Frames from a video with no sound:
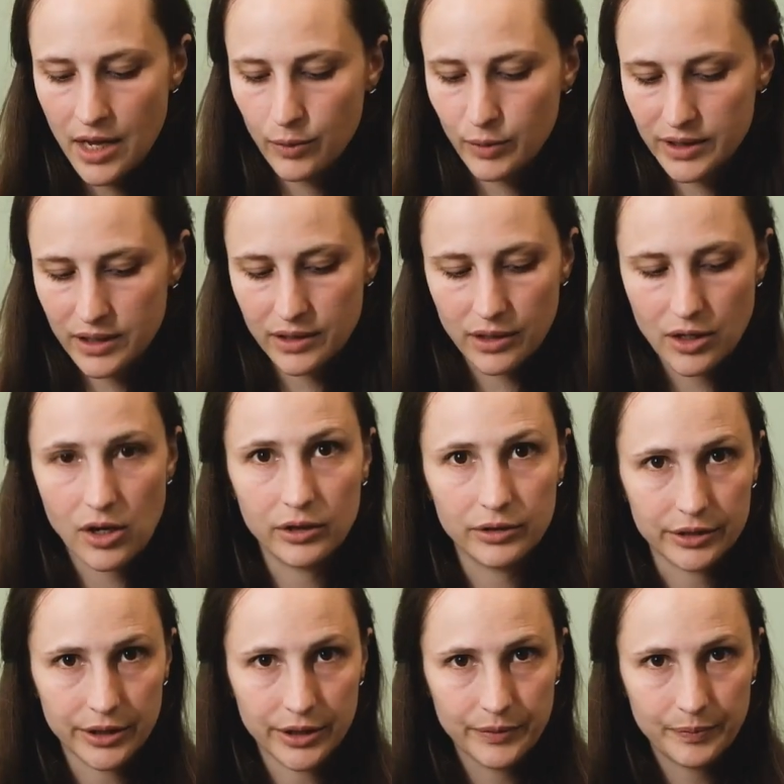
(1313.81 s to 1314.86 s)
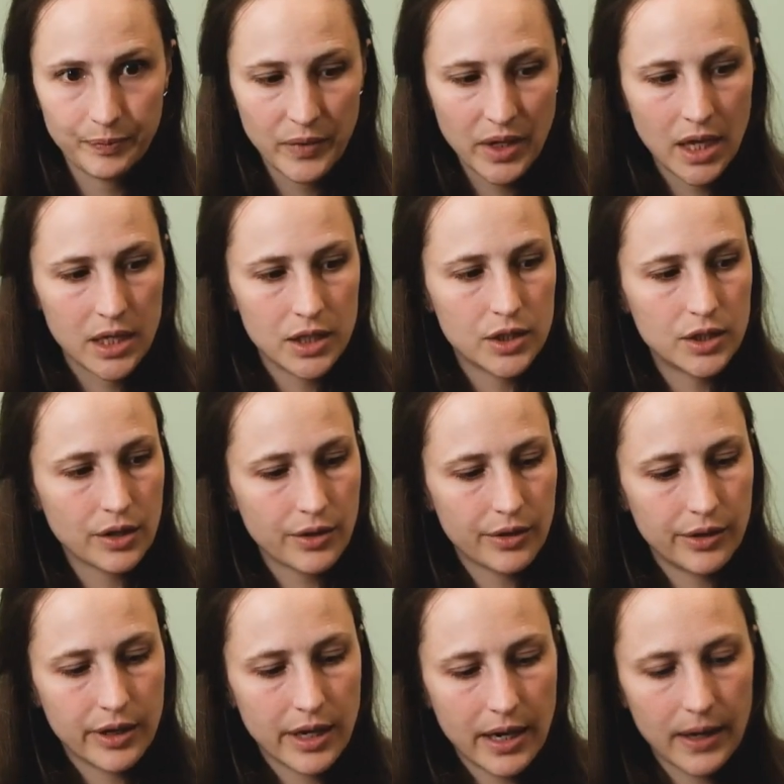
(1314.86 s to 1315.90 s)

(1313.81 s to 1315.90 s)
was the collar. So